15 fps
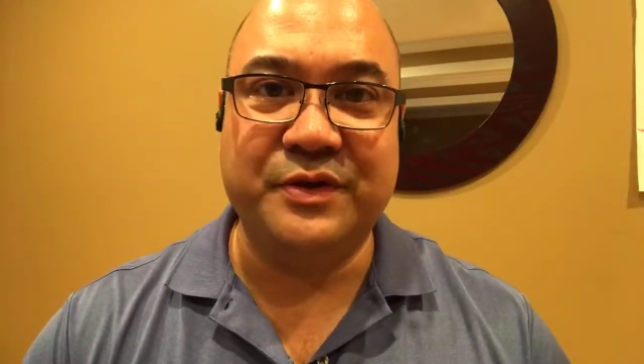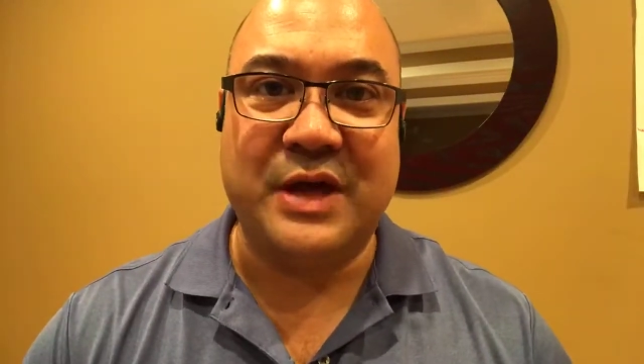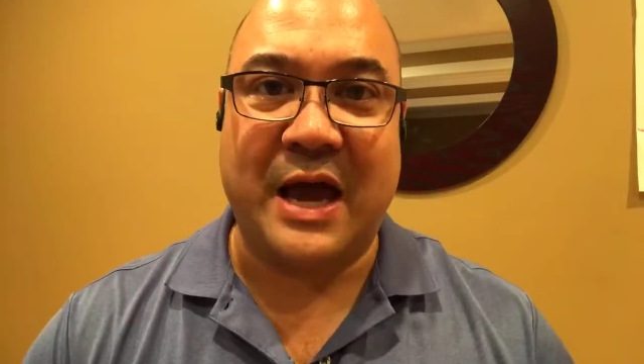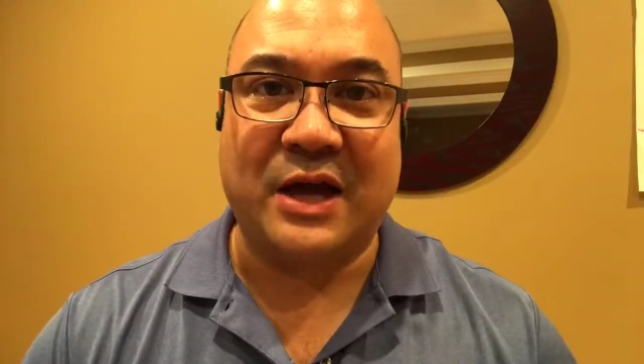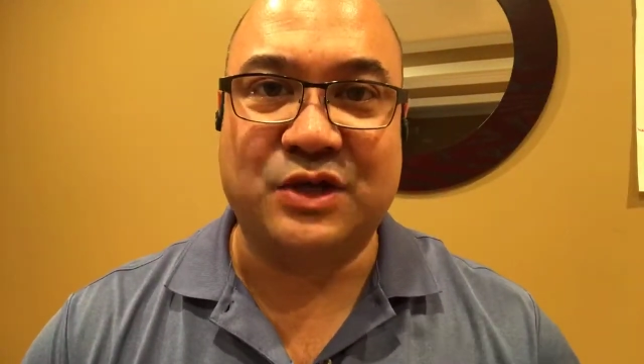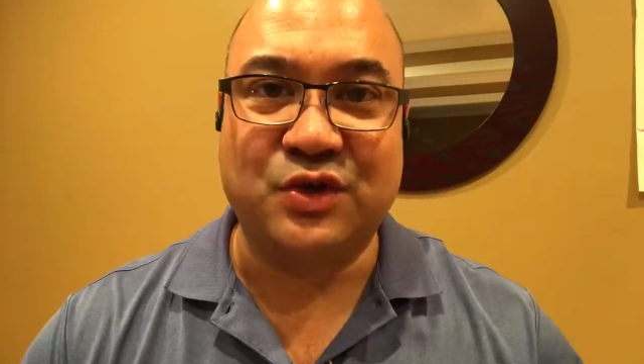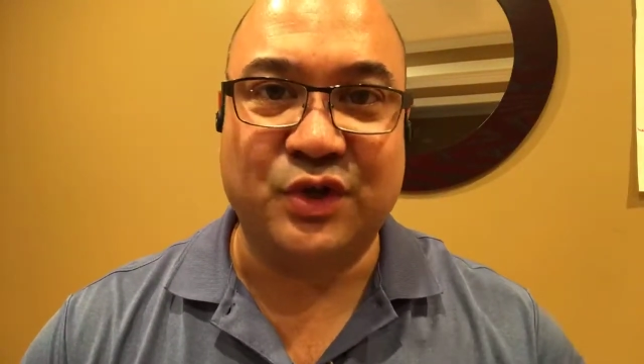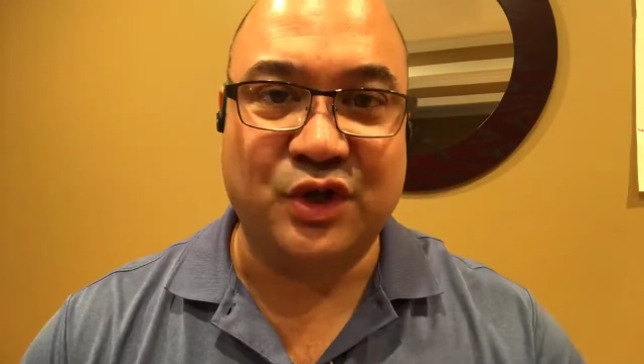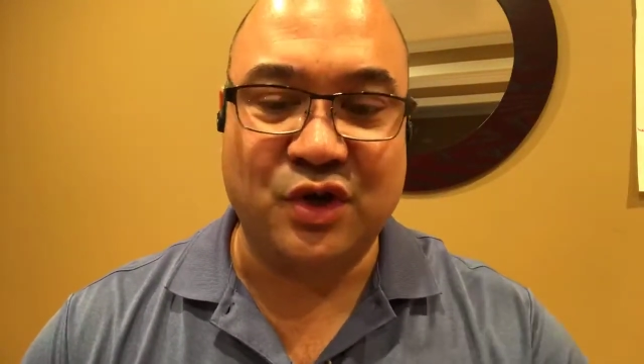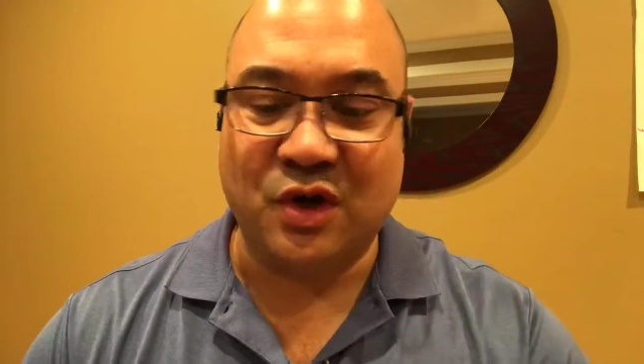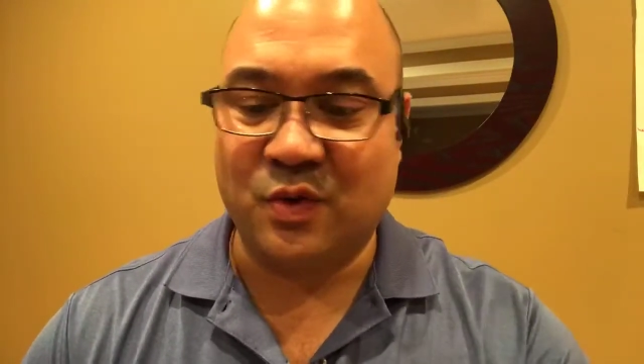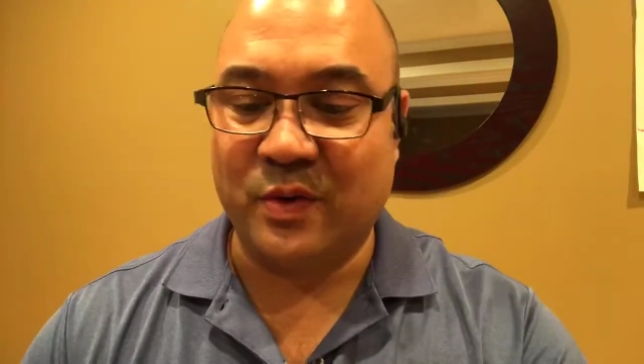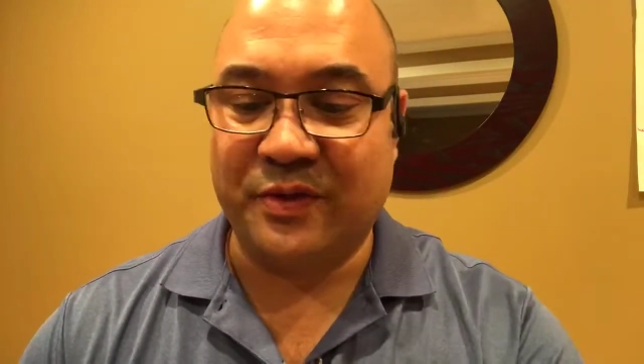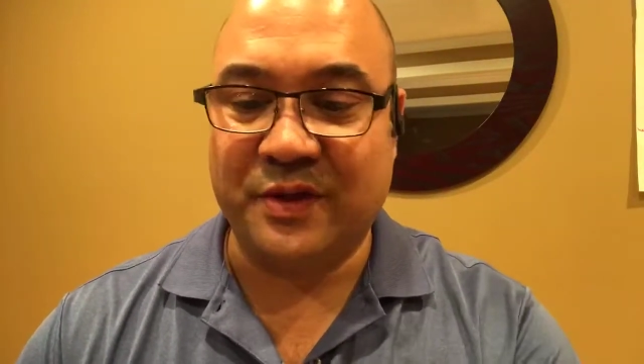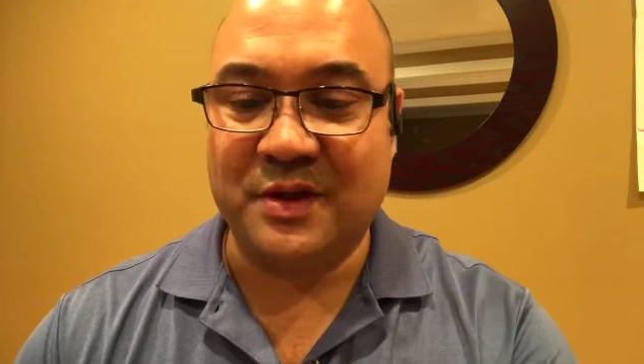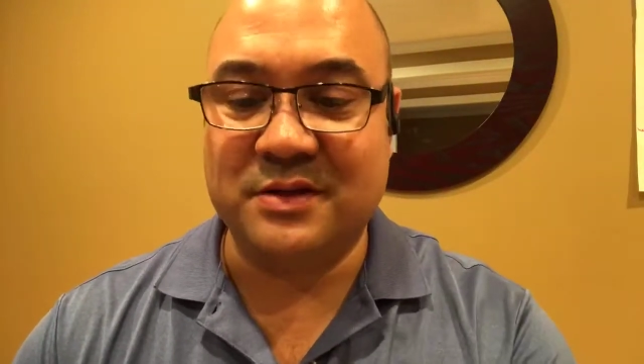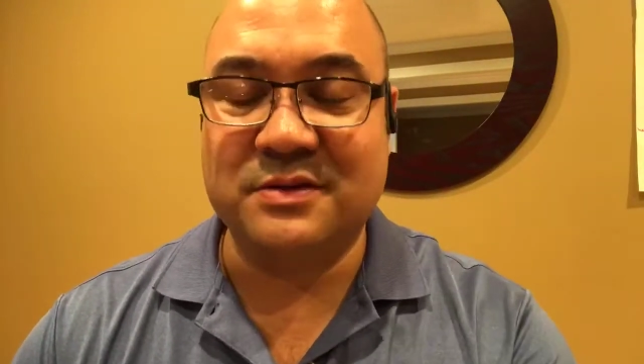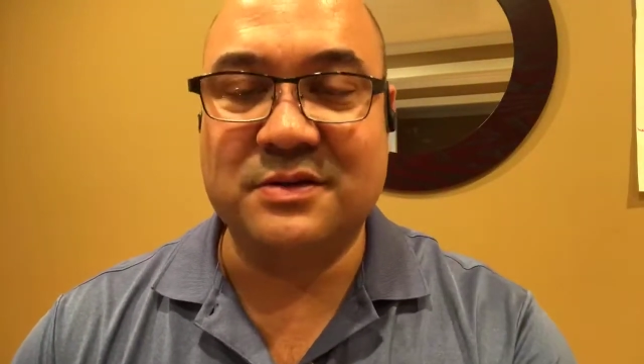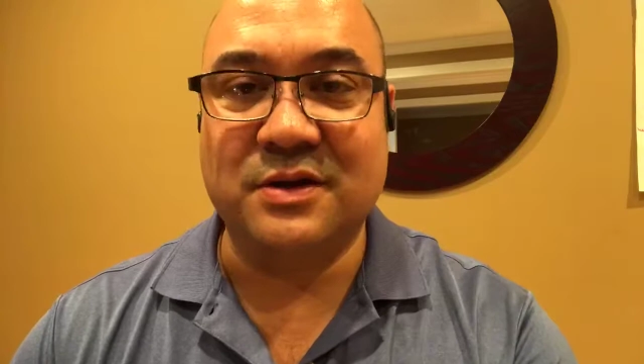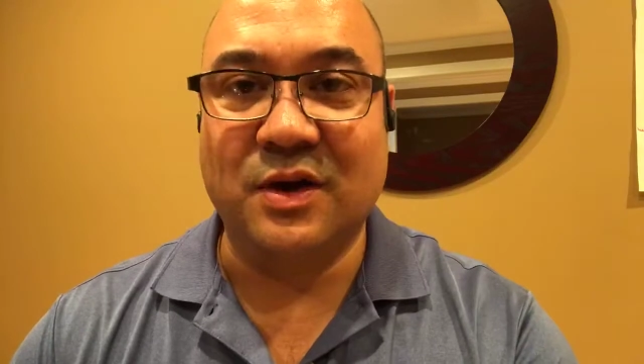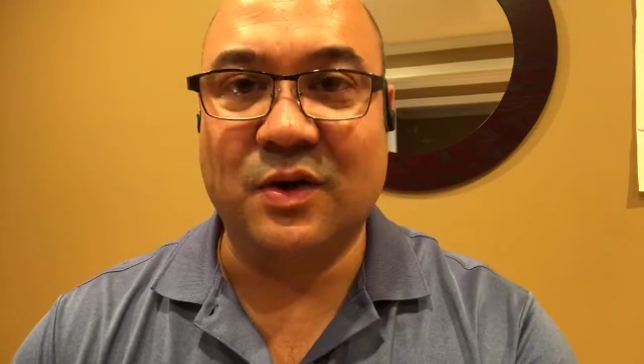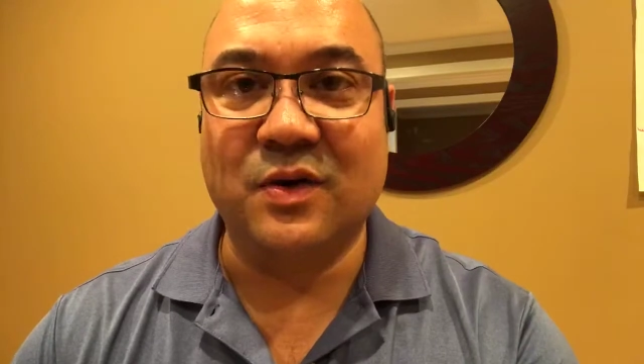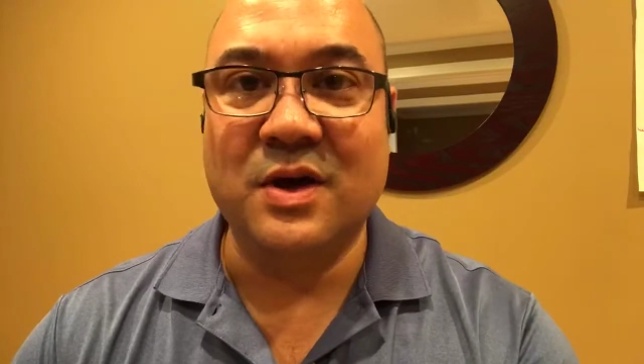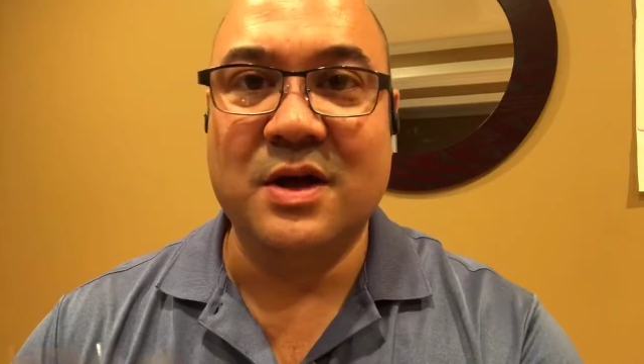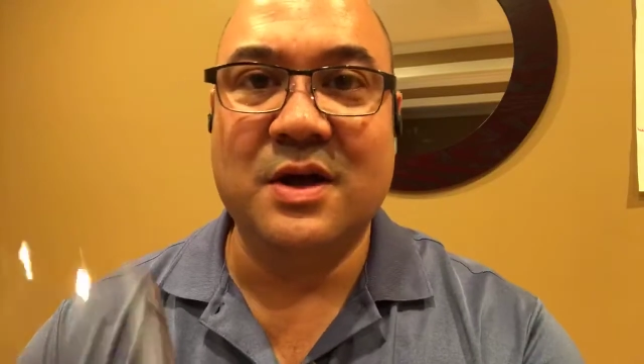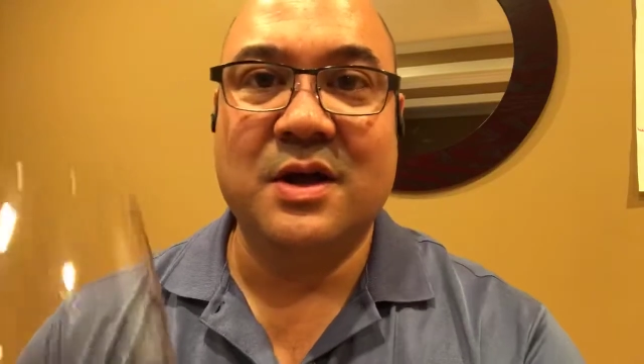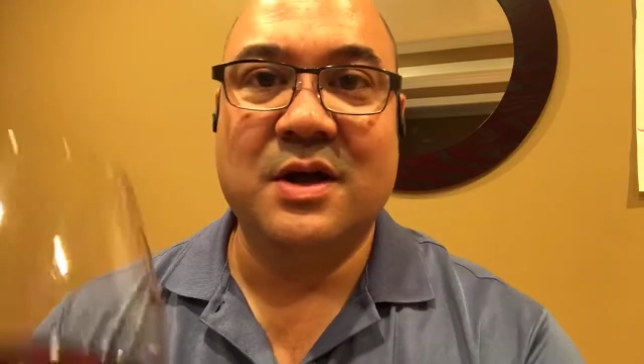actually cook with it. So